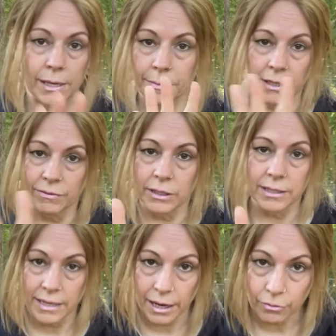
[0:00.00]
I'm not even gonna
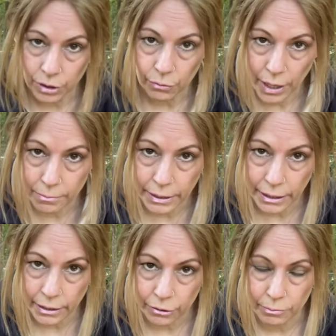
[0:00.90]
tell you how many
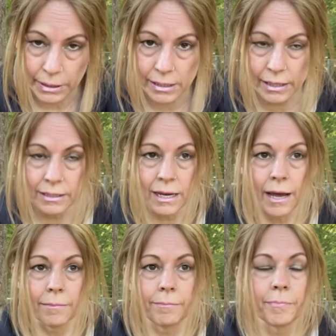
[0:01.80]
increments at a
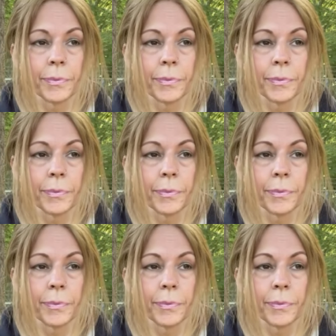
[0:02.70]
time.